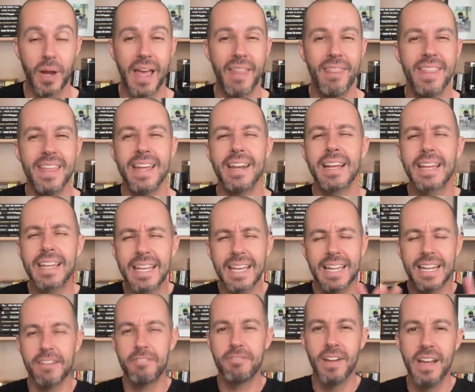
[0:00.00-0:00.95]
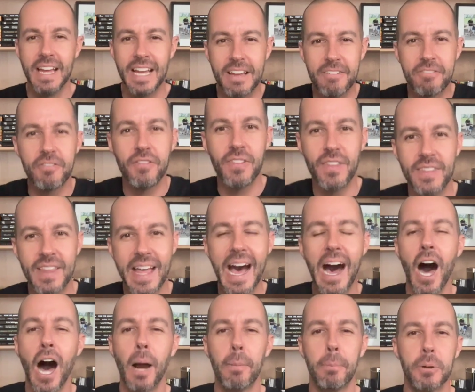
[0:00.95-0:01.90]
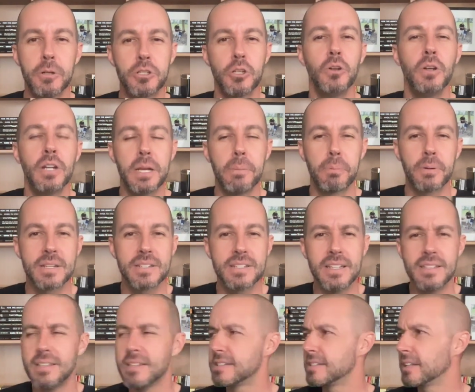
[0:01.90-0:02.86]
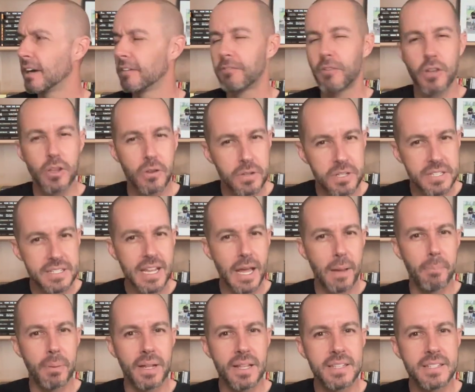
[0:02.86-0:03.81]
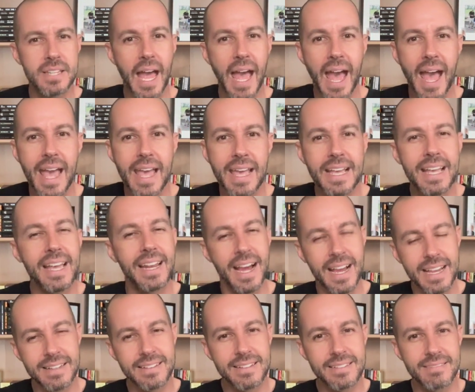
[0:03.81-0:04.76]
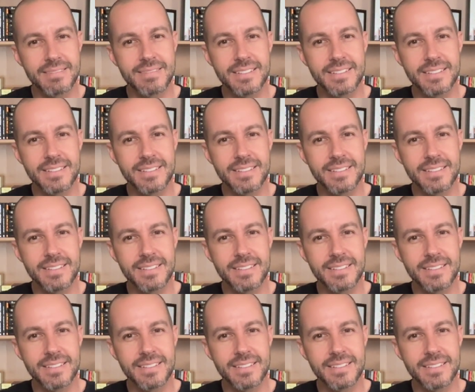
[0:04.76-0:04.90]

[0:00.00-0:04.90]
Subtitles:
And then again, if that opportunity presents itself for you to step in and say, hey, can I